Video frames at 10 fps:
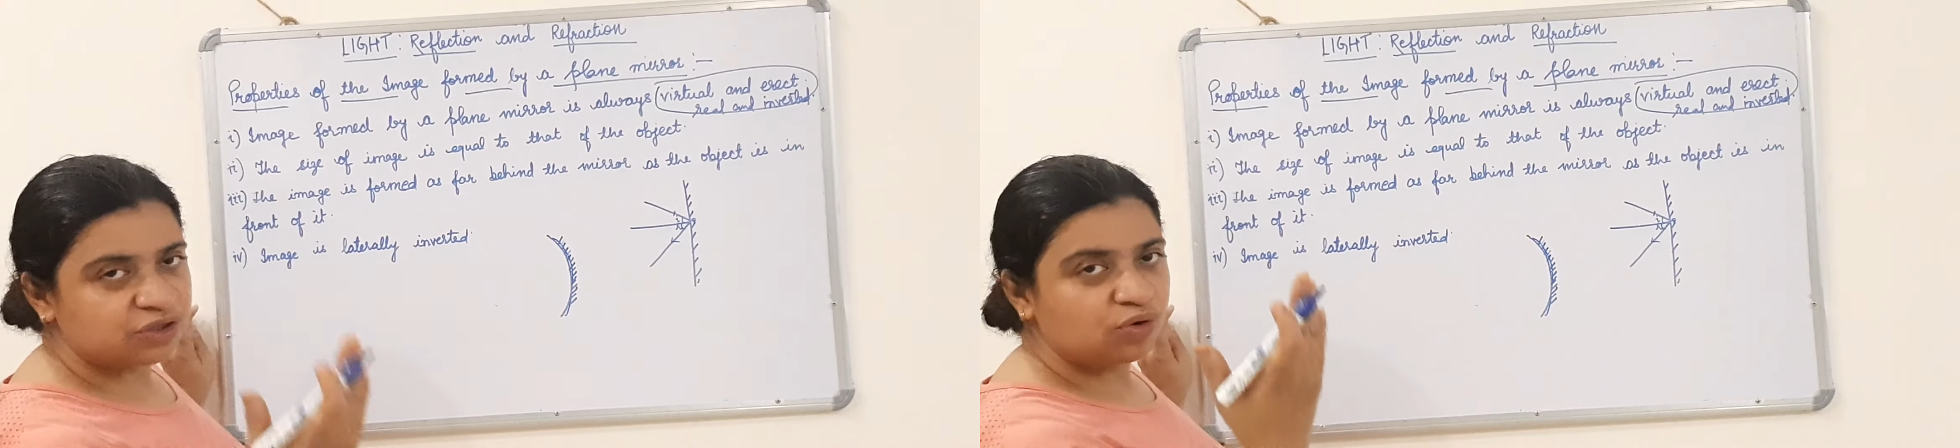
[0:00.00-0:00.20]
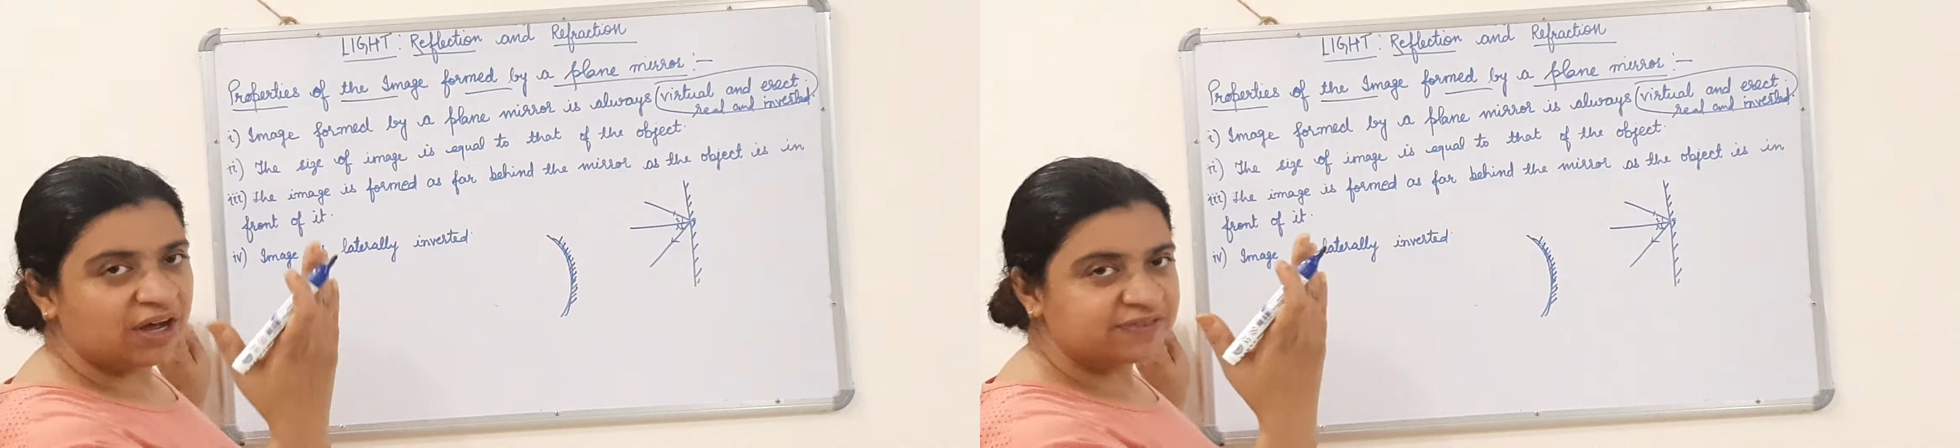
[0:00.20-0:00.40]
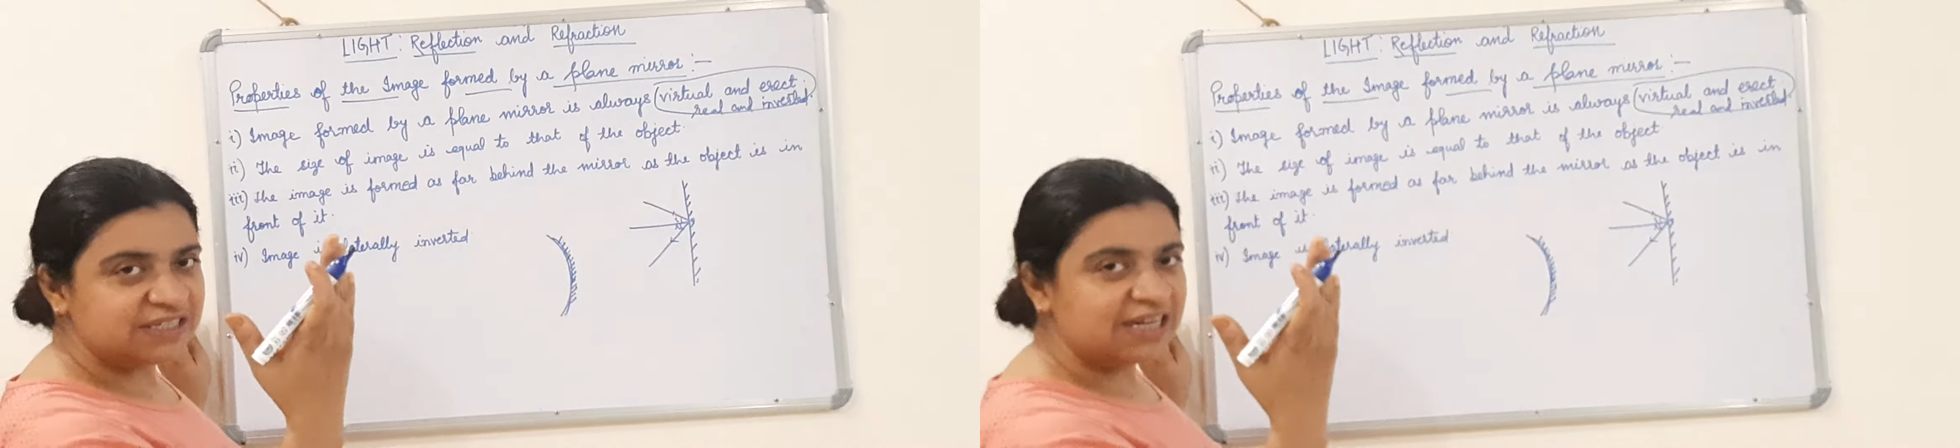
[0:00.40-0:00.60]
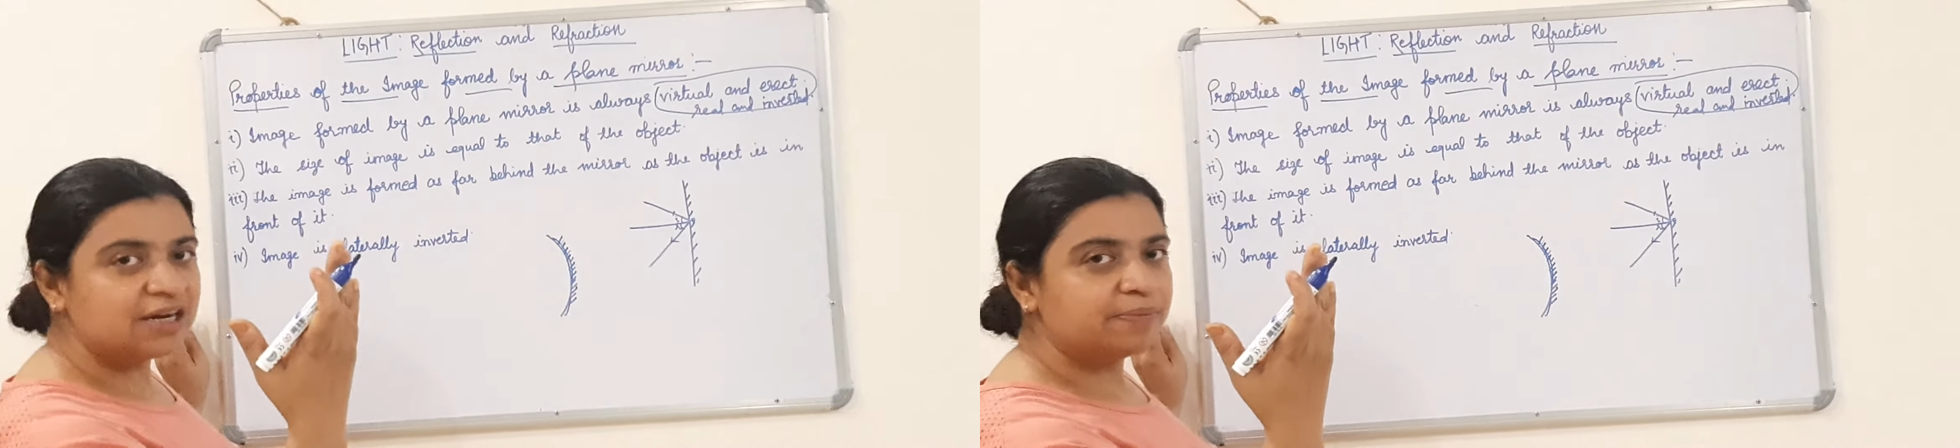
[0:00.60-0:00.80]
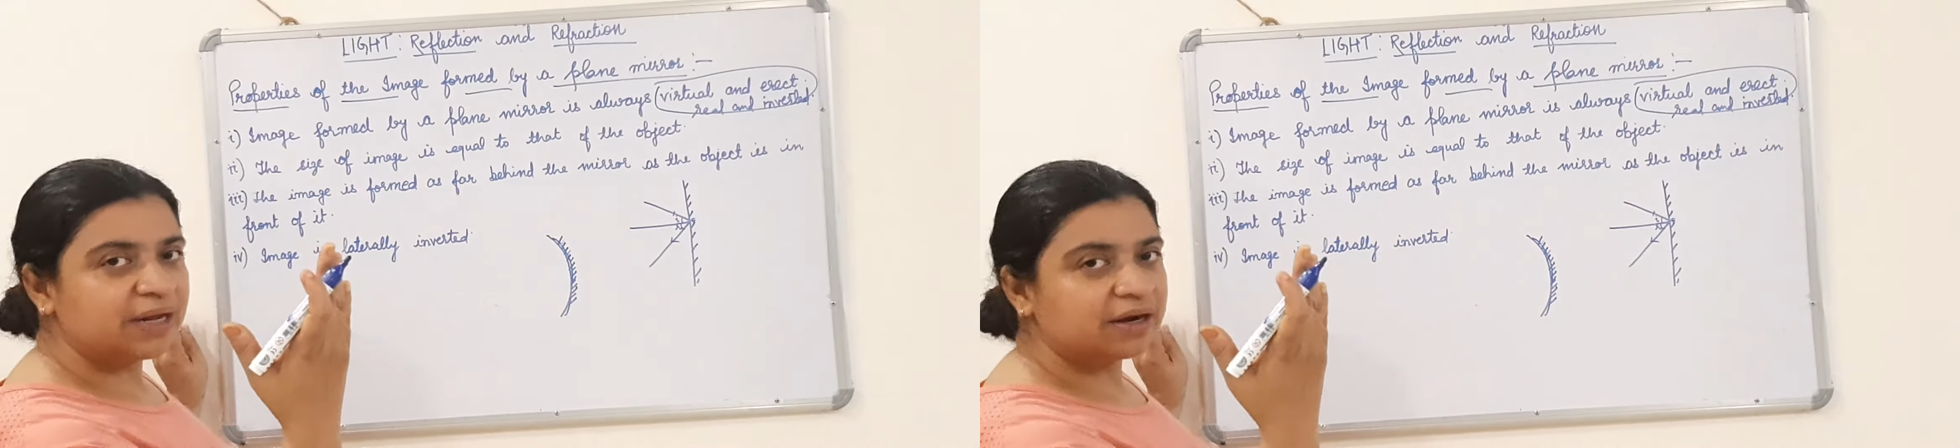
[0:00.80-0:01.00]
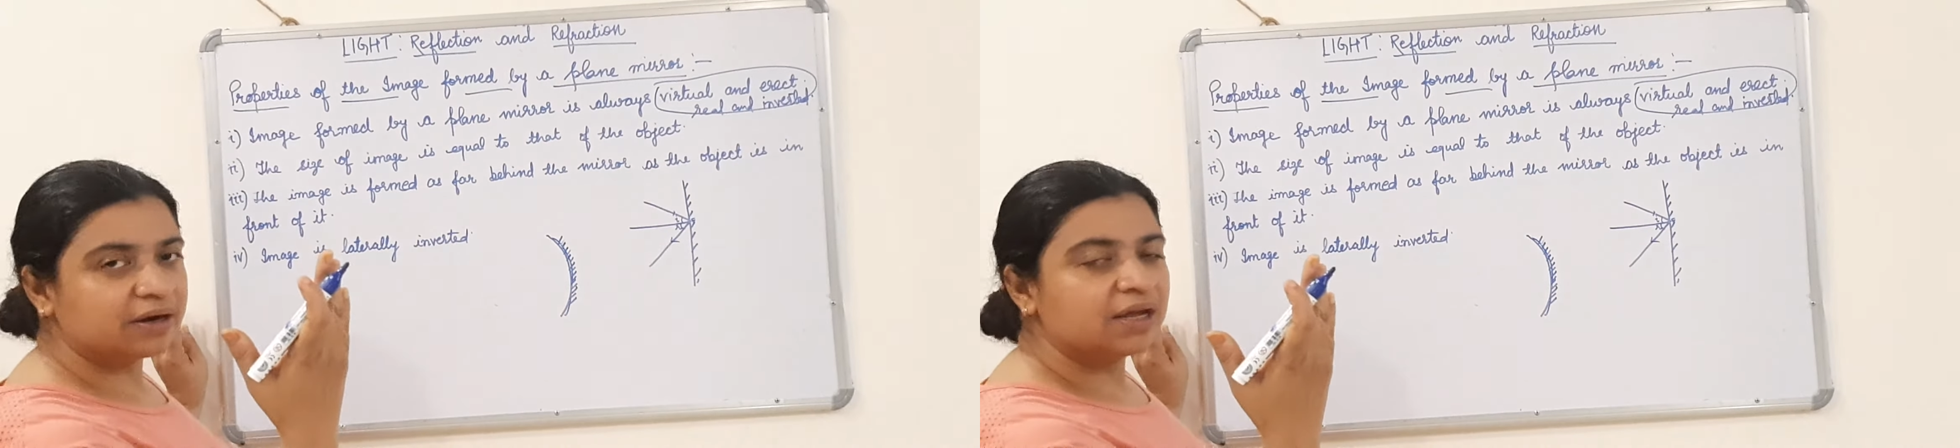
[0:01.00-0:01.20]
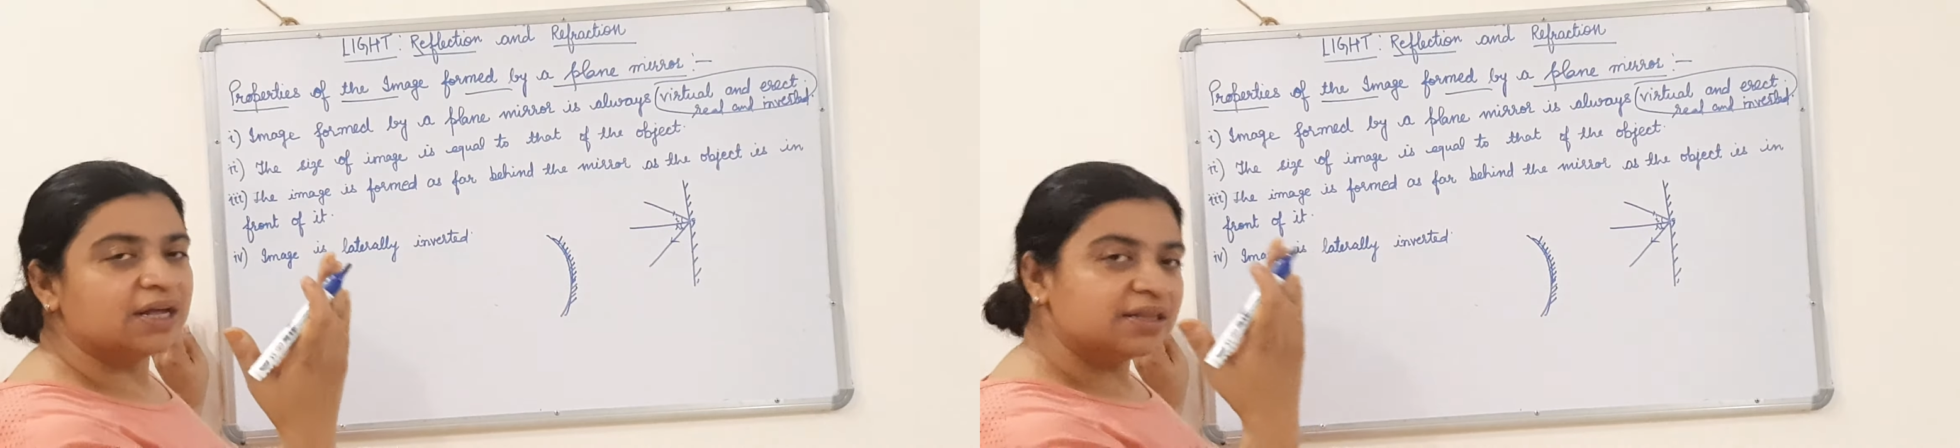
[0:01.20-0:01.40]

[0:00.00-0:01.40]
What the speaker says: You have seen a mirror.